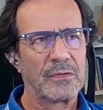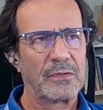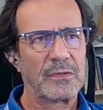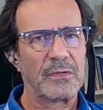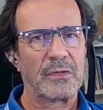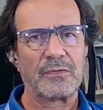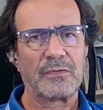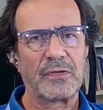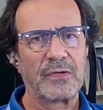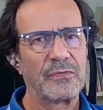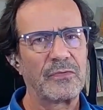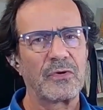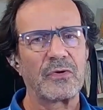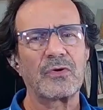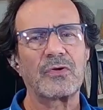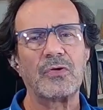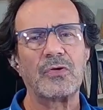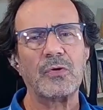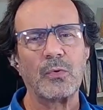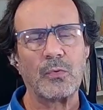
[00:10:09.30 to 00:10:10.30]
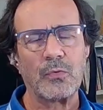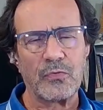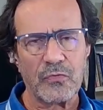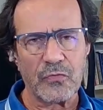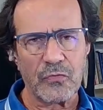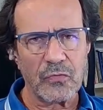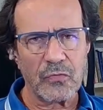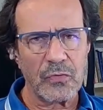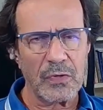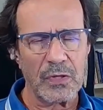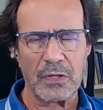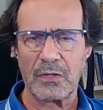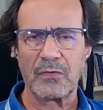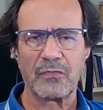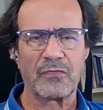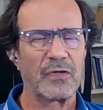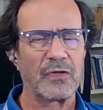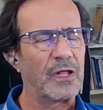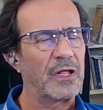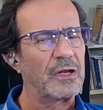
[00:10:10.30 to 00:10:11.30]
They're huge, and
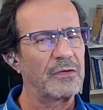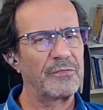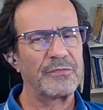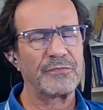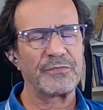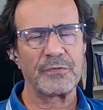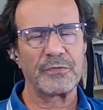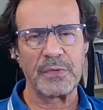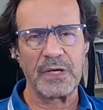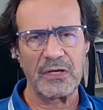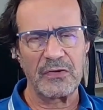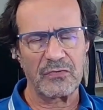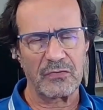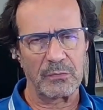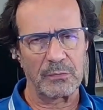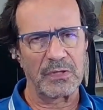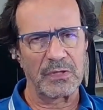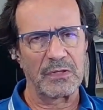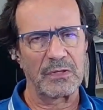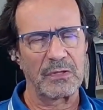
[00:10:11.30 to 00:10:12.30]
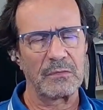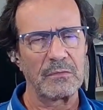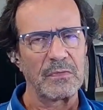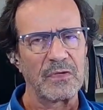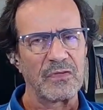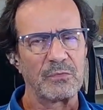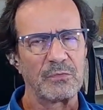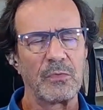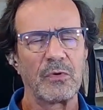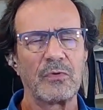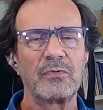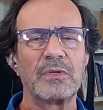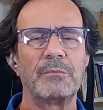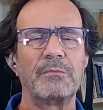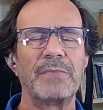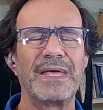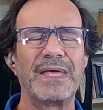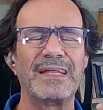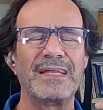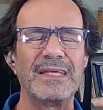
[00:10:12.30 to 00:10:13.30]
there's a lot of information, but there is
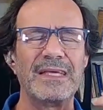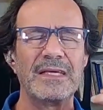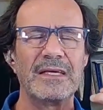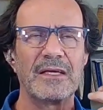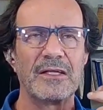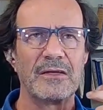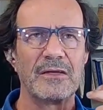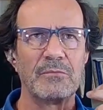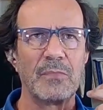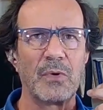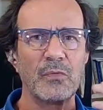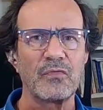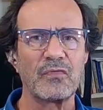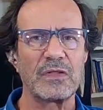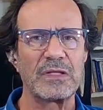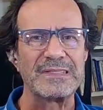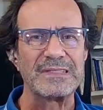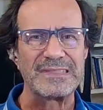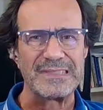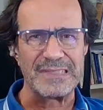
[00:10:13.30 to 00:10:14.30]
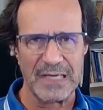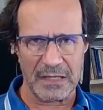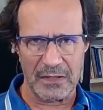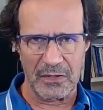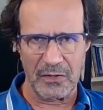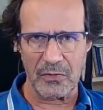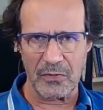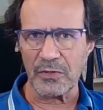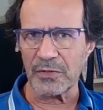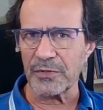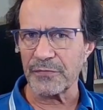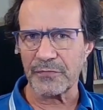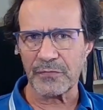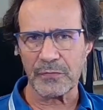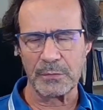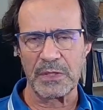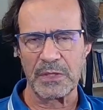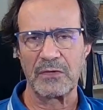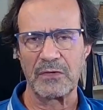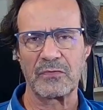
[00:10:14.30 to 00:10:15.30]
mainly and mostly technical
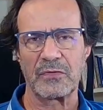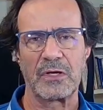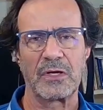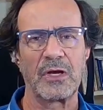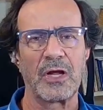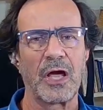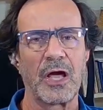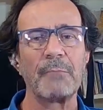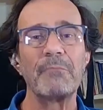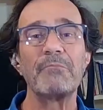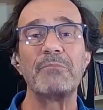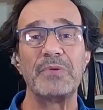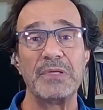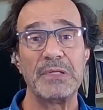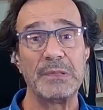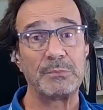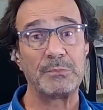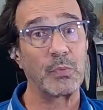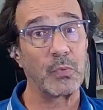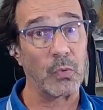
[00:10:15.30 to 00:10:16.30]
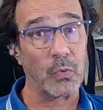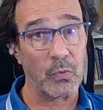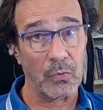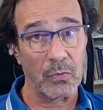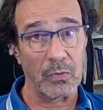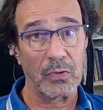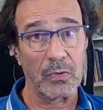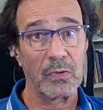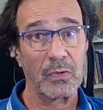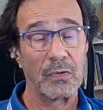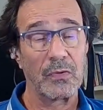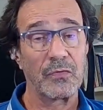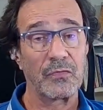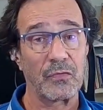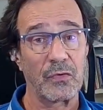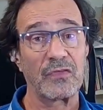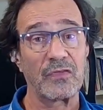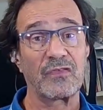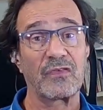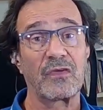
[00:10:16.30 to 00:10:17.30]
information and not people.
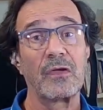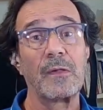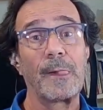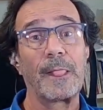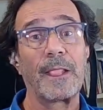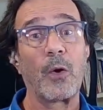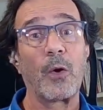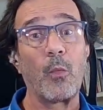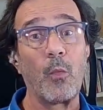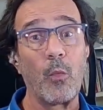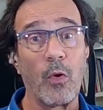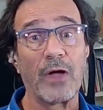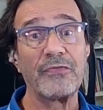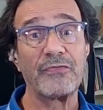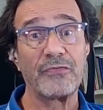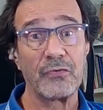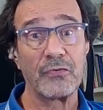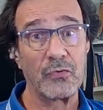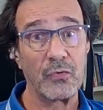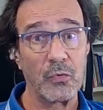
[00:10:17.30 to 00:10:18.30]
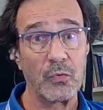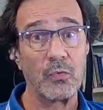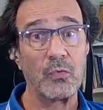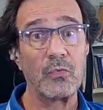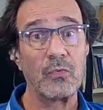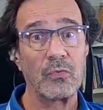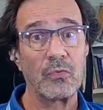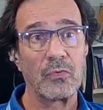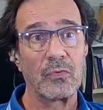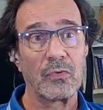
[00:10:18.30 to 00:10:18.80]
So it's what to do